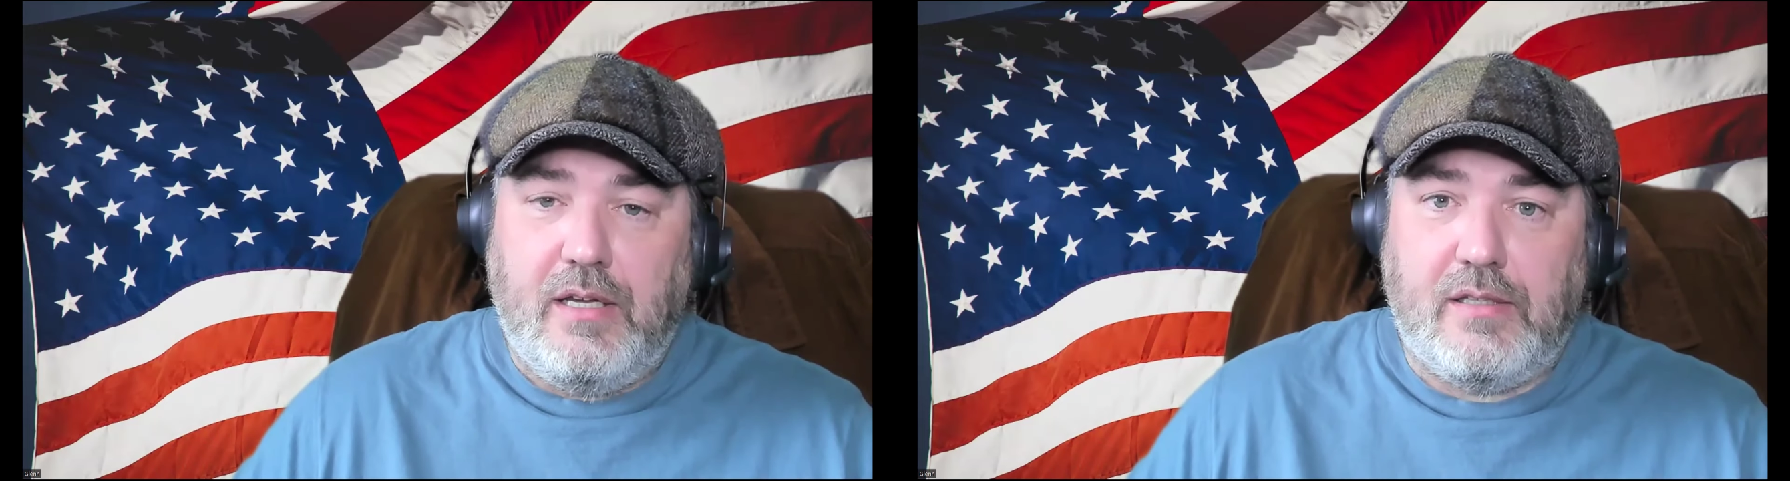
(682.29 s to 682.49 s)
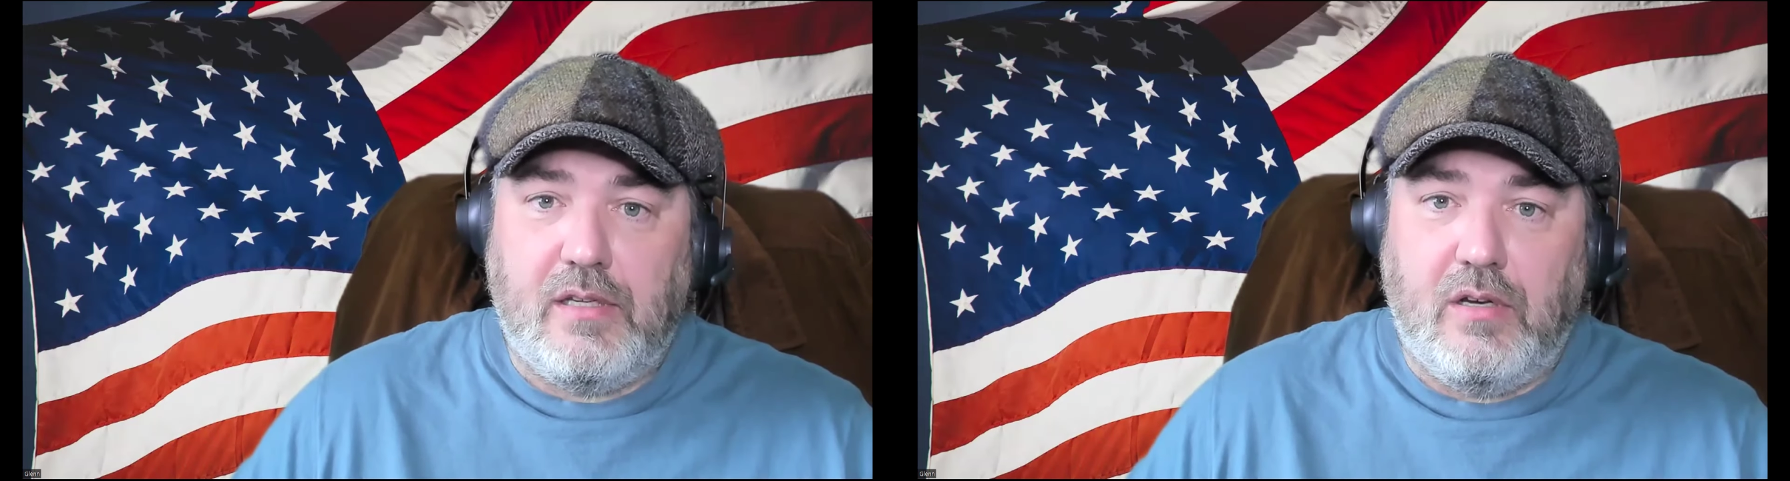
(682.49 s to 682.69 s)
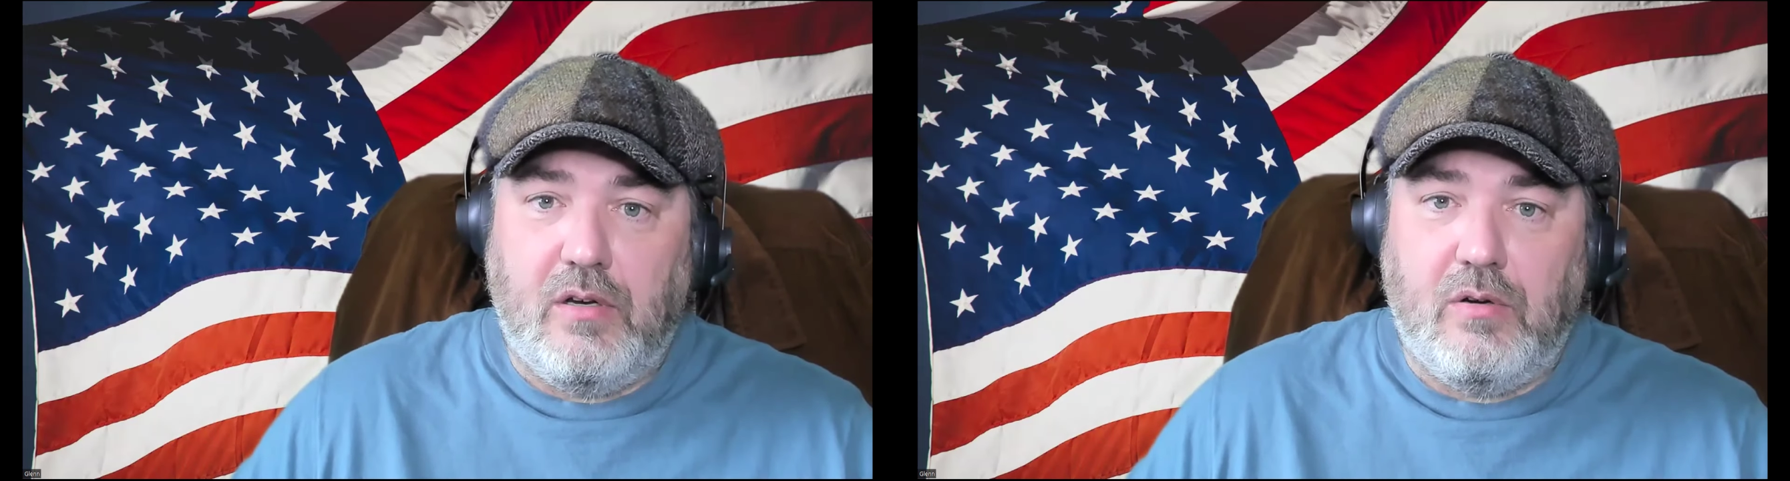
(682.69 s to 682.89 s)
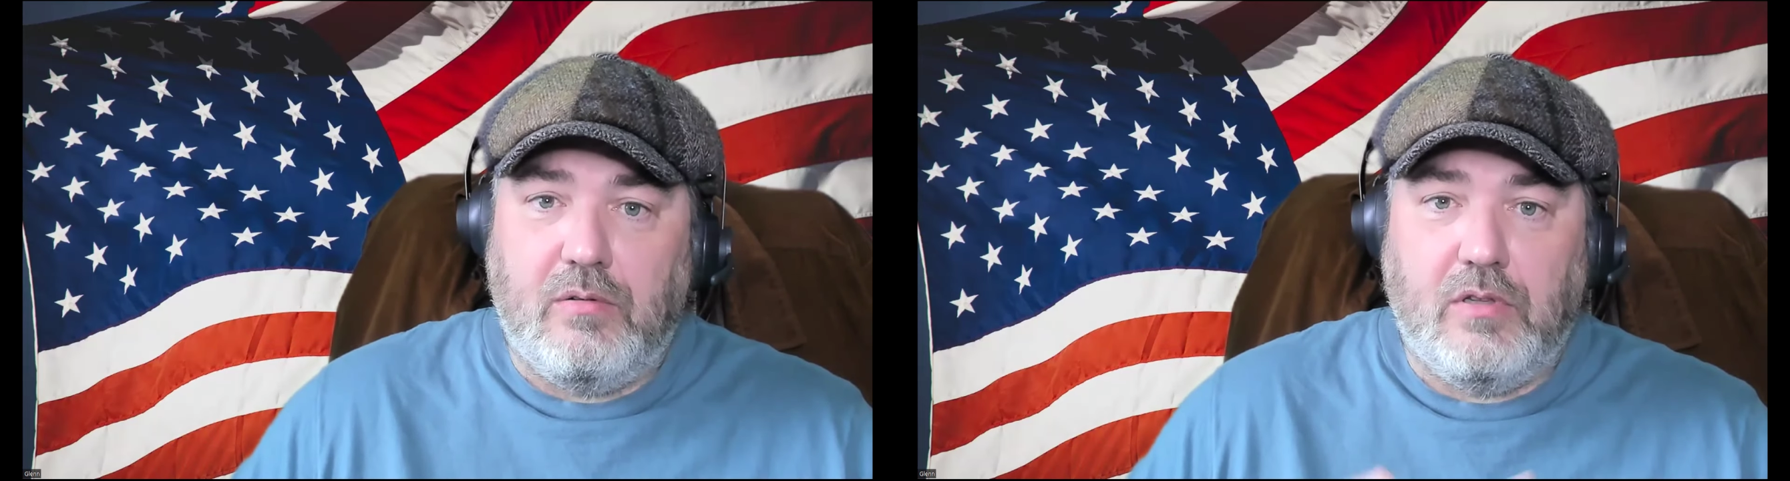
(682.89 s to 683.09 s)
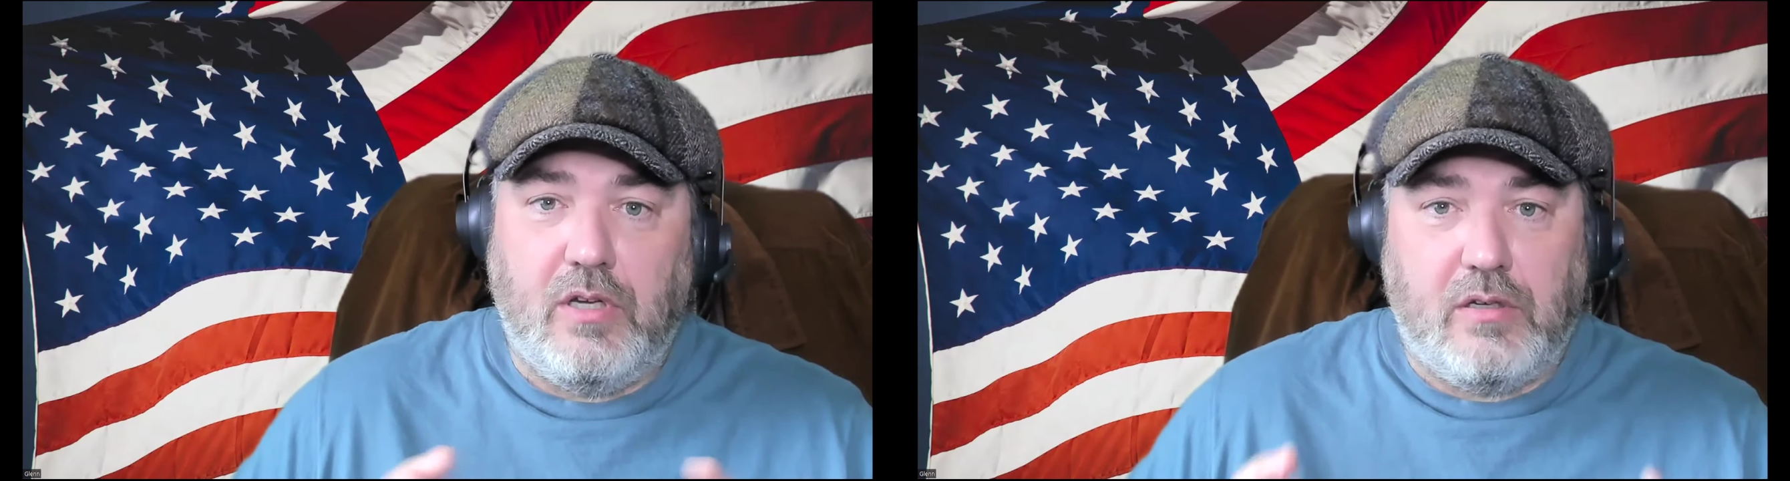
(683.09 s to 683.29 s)
And
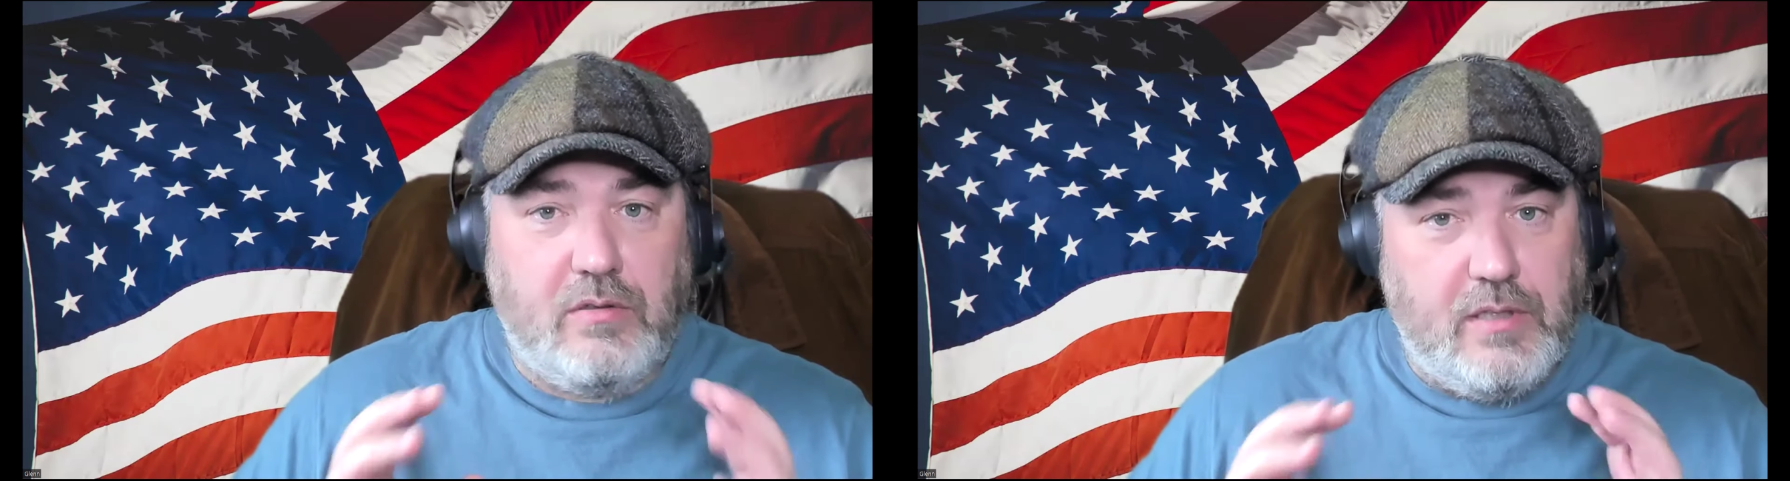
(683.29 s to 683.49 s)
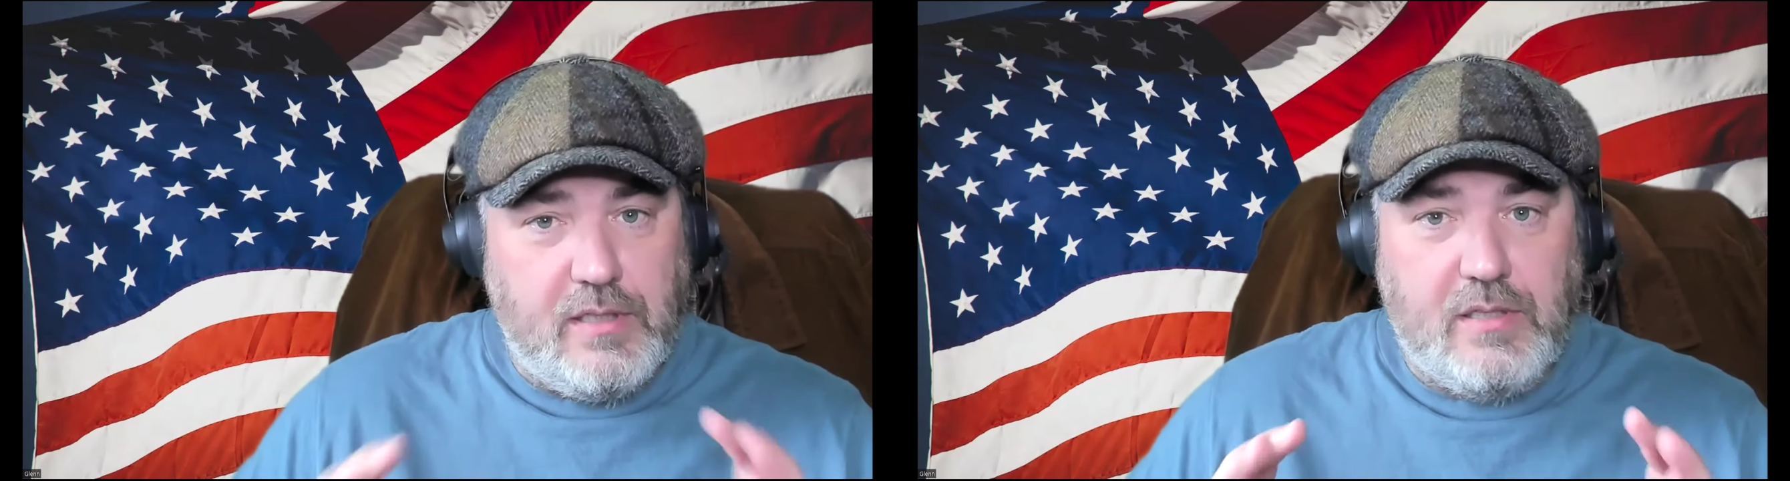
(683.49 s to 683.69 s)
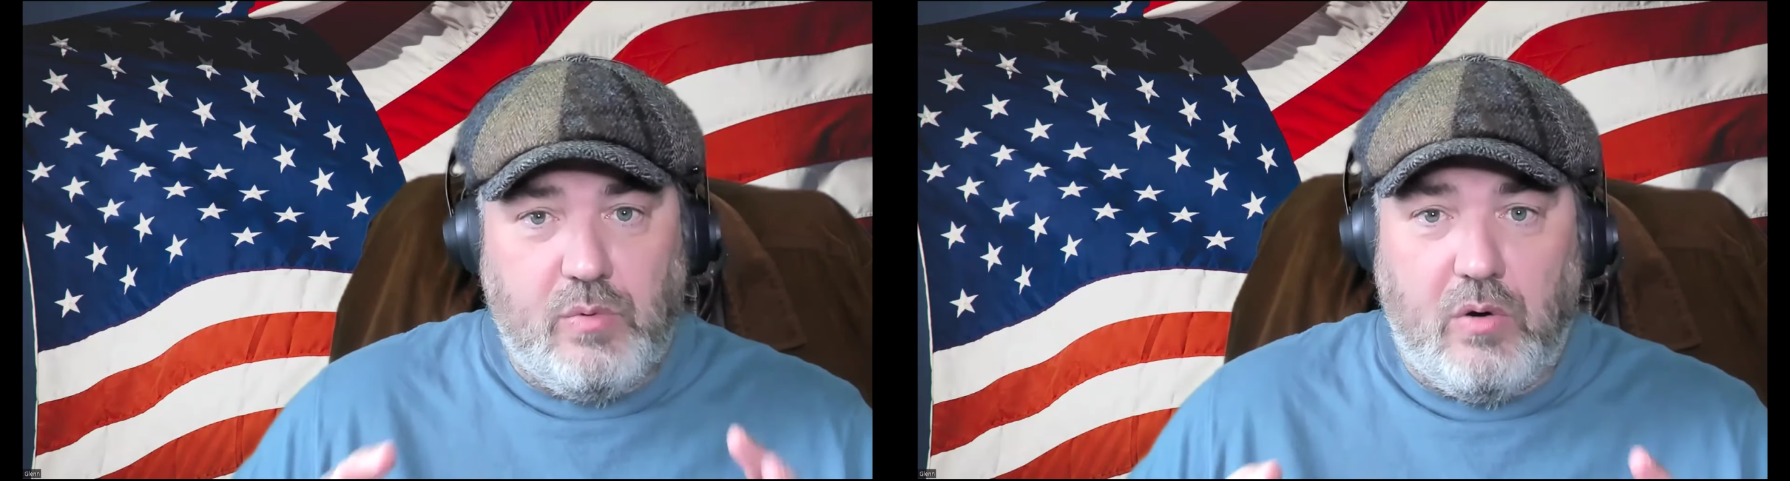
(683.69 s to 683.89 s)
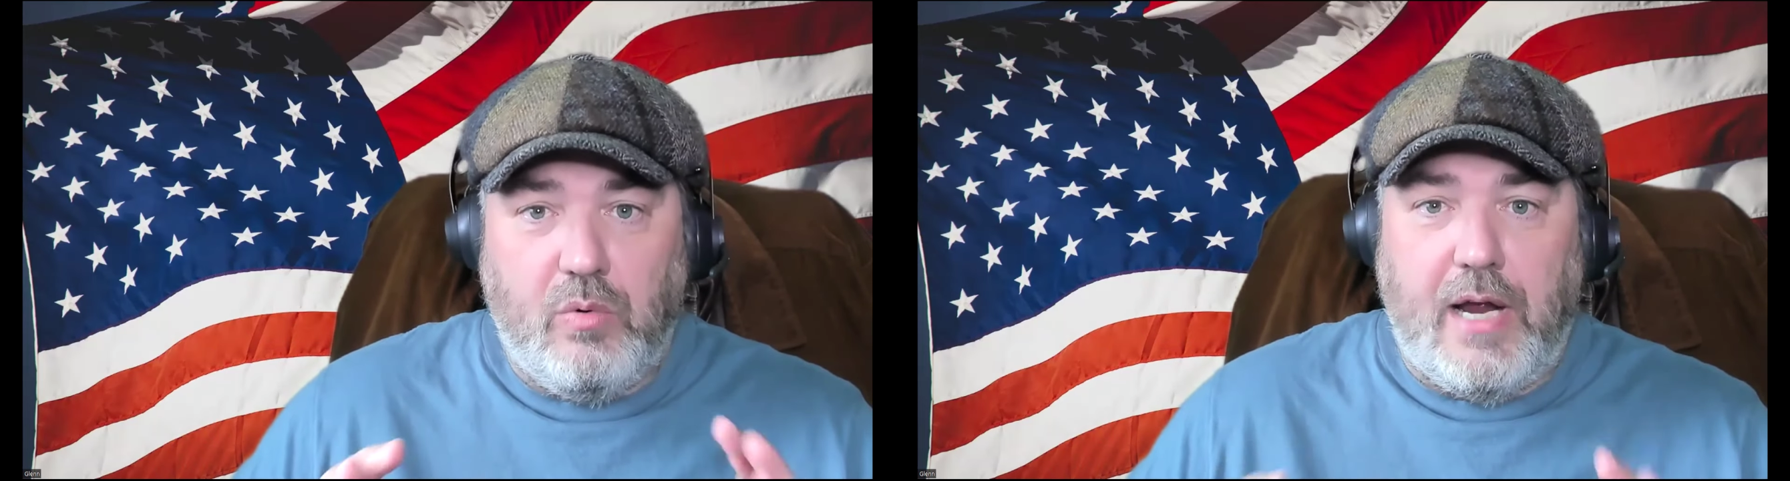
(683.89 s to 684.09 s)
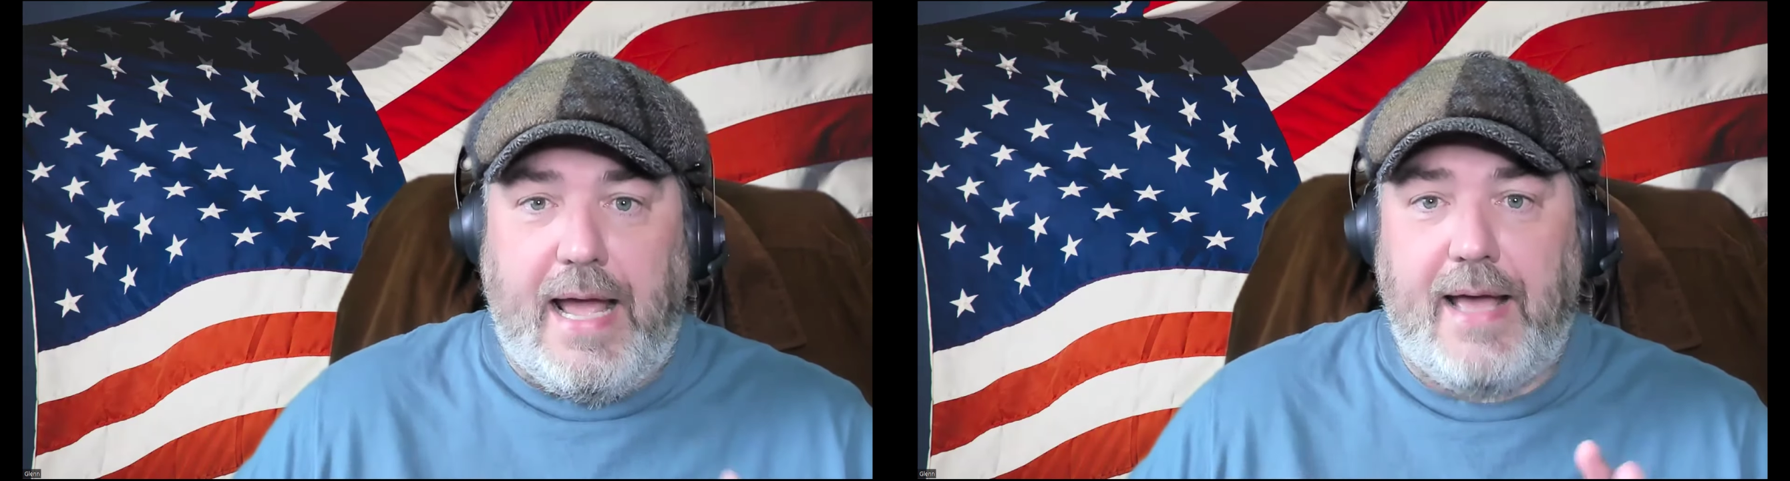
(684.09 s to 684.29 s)
so, look, this is where
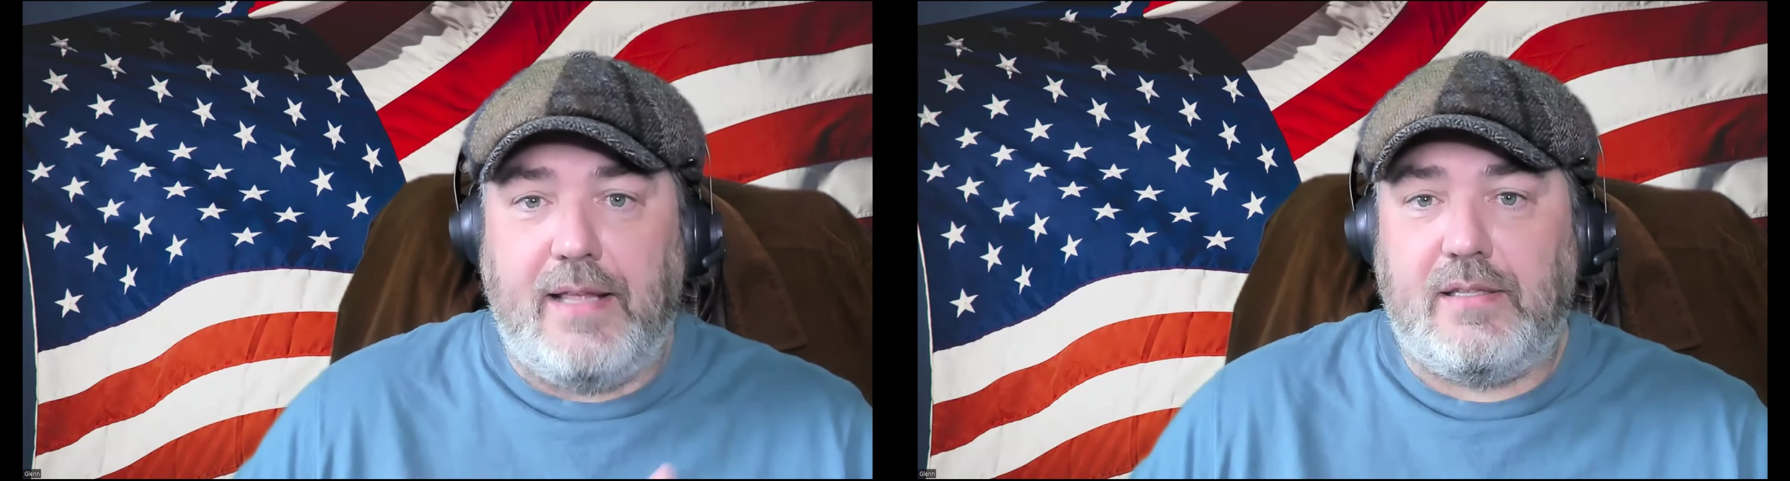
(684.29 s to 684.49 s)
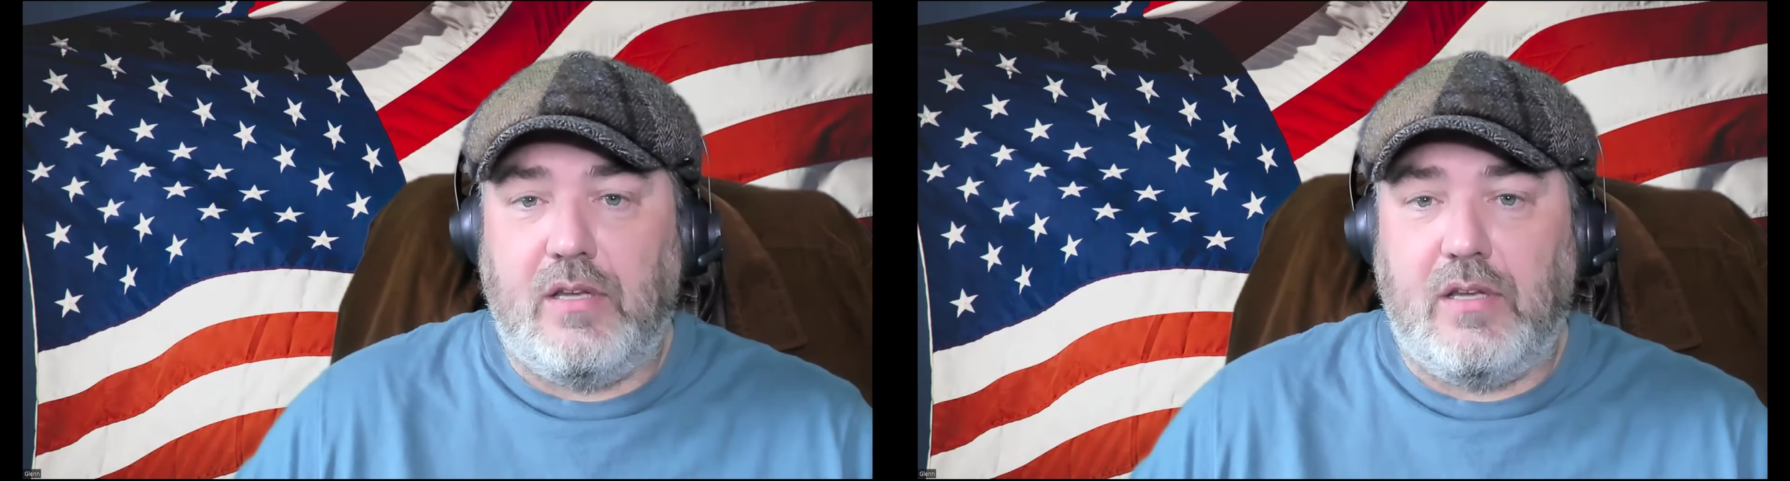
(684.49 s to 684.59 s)
we're at.